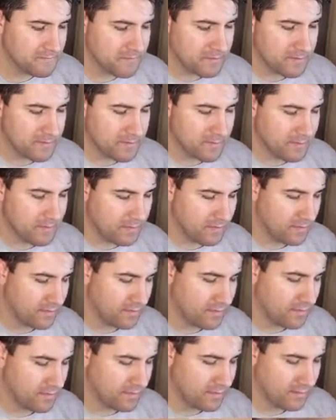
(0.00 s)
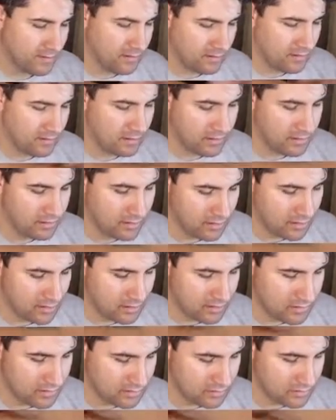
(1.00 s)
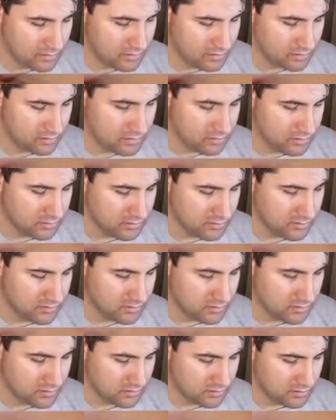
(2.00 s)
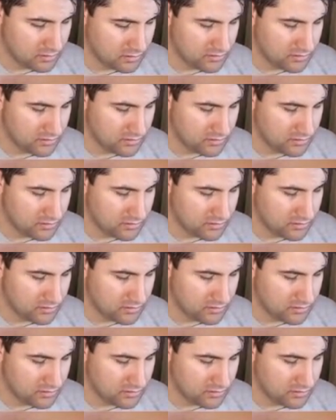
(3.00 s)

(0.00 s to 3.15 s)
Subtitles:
[no speech]